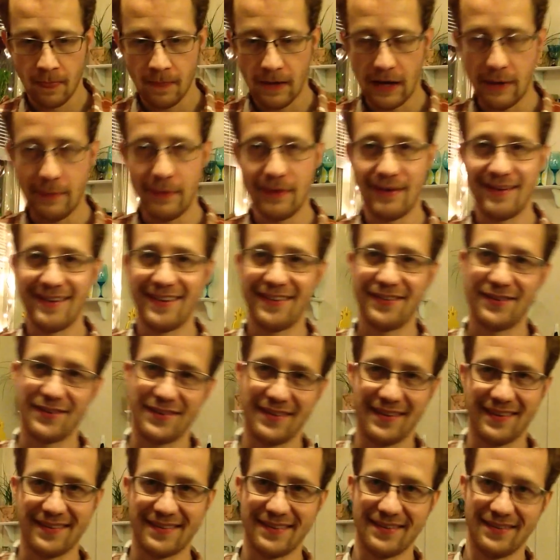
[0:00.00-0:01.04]
I mean,
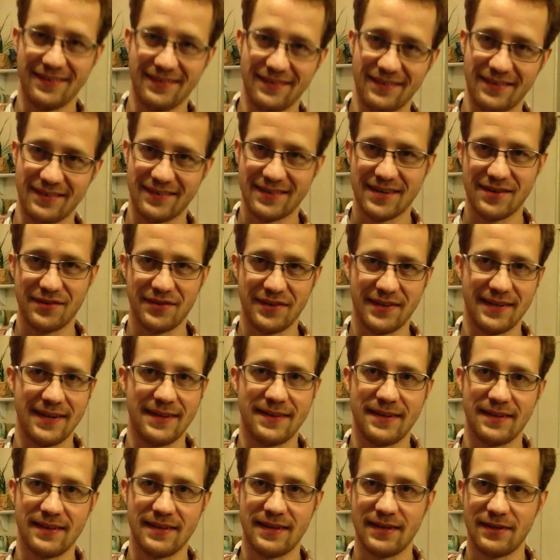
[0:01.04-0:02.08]
there's not really
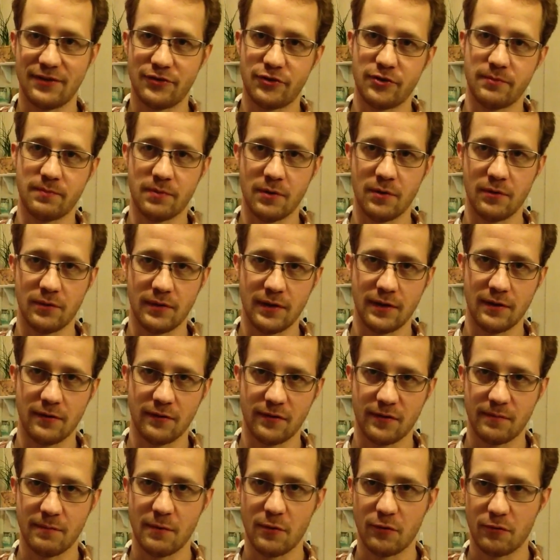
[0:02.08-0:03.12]
anything like chipotle or
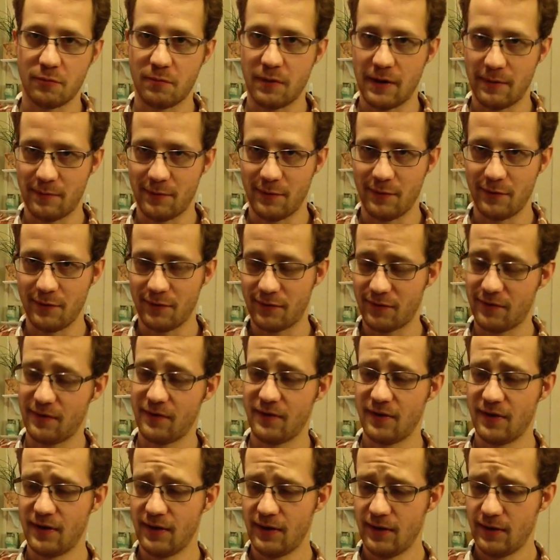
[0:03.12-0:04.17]
smoked peppers,
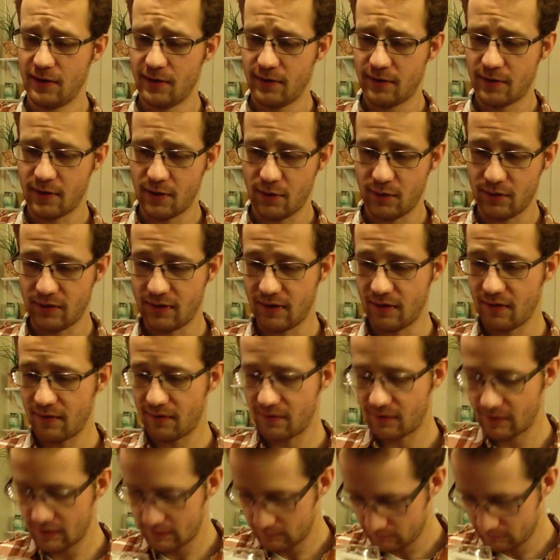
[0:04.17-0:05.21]
though it does